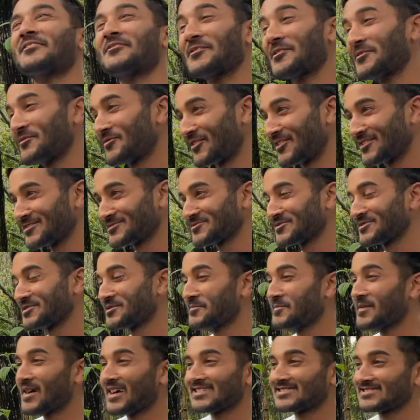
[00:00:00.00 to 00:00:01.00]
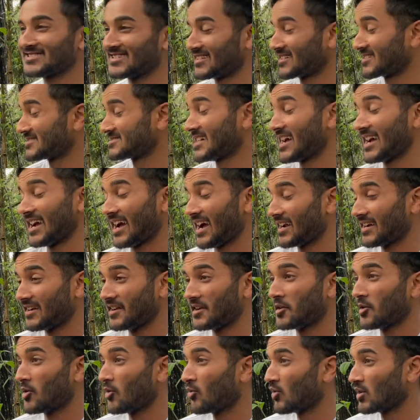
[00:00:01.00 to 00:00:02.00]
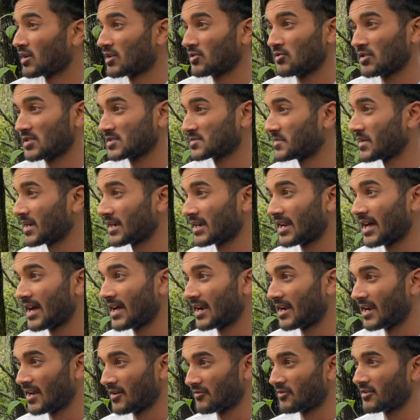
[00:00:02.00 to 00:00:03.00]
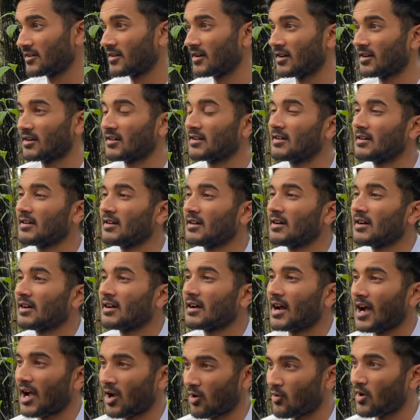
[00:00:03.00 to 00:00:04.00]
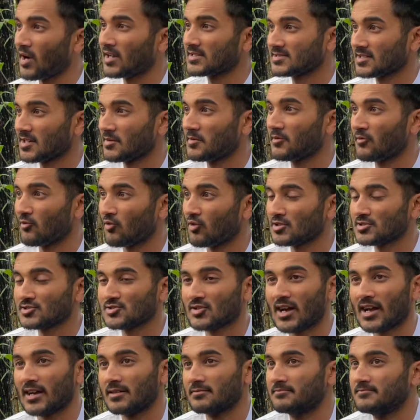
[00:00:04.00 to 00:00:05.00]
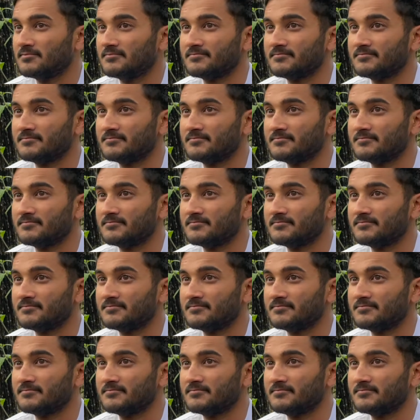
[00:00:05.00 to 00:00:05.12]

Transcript: well, first with the medicine because I, I didn't know what to expect. I had never mm-hmm. done ayahuasca before, so I